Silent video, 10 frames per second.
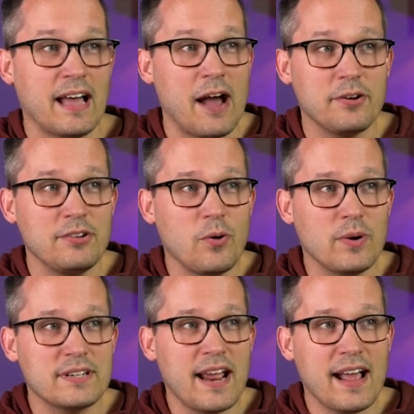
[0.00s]
How do you know
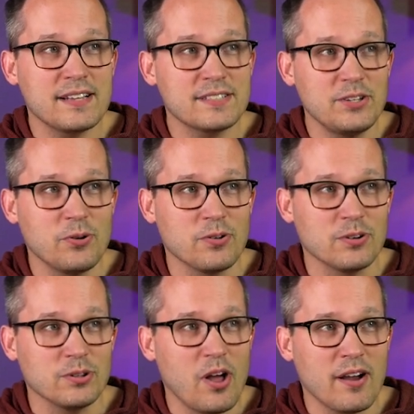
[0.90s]
what task
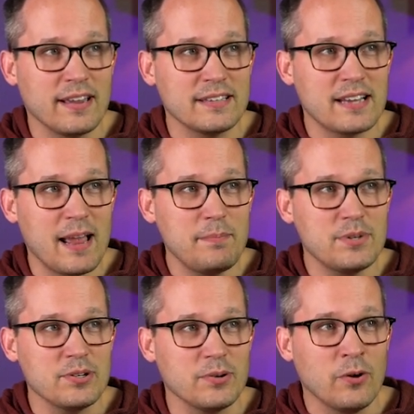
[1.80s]
you're logging time to?